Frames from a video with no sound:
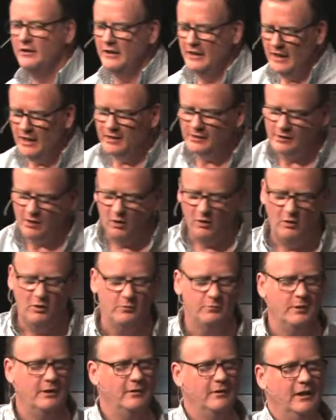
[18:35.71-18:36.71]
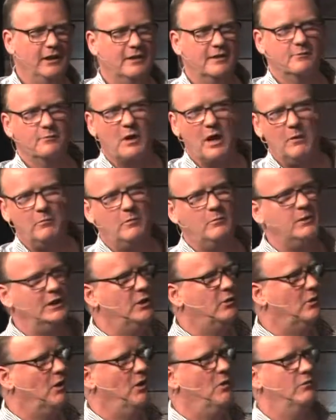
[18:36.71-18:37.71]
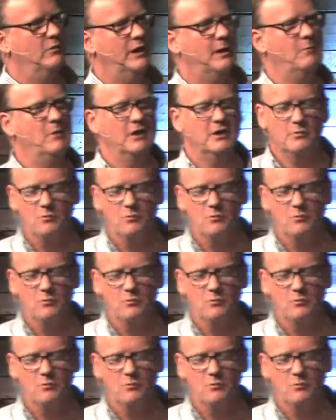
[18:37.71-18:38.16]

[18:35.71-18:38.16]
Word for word: yeah, it's old, but it's probably grown that much